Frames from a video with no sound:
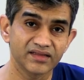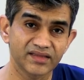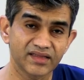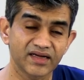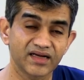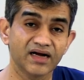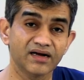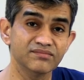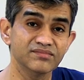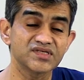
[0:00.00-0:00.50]

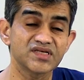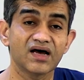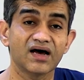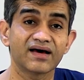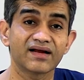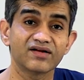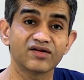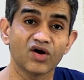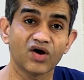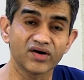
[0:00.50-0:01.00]
the gums
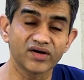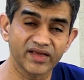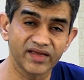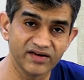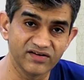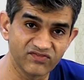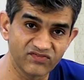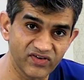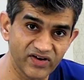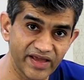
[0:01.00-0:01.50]
are not
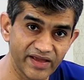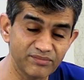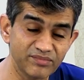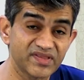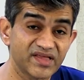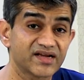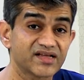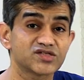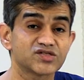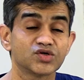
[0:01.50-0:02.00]

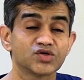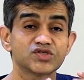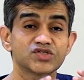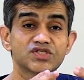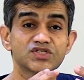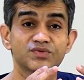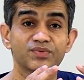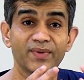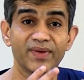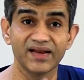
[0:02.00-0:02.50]
inflamed, there is no
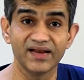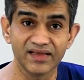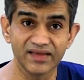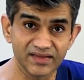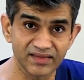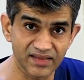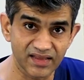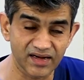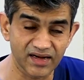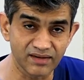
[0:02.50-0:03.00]

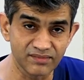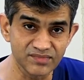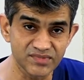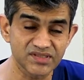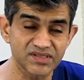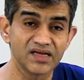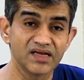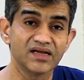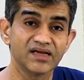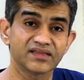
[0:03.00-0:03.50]
swelling in the
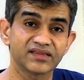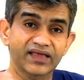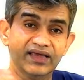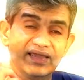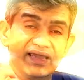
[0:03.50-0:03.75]
gums, the